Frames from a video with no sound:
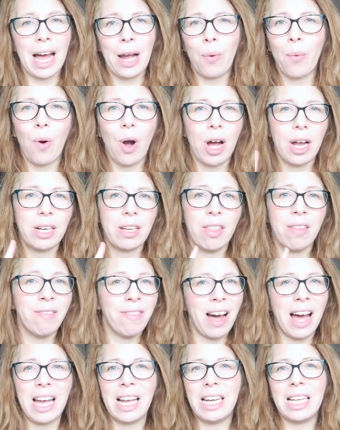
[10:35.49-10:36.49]
I want the
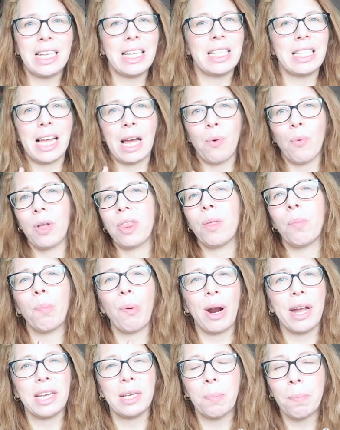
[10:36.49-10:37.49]
violets, I want the
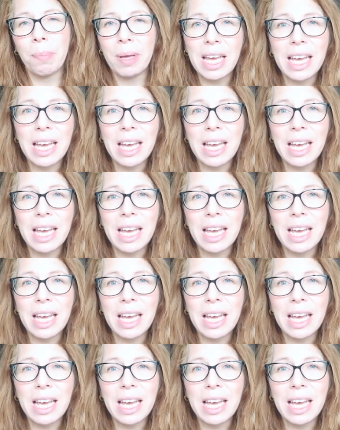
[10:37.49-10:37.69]
bright